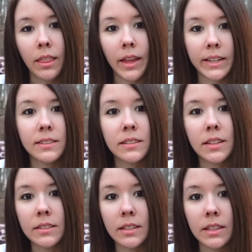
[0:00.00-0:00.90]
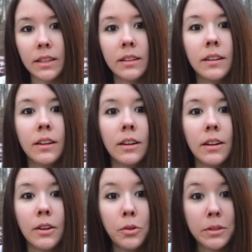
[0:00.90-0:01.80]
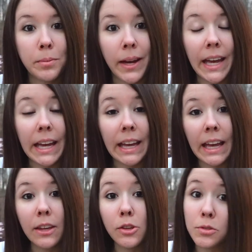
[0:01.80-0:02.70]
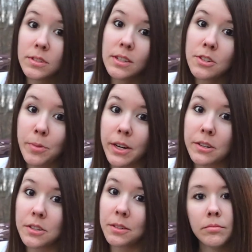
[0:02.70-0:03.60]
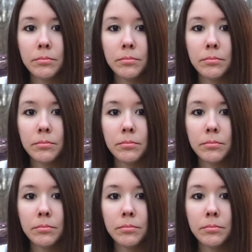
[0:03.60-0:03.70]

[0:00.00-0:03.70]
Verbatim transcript: That's disgusting. Who is buying a used dish brush?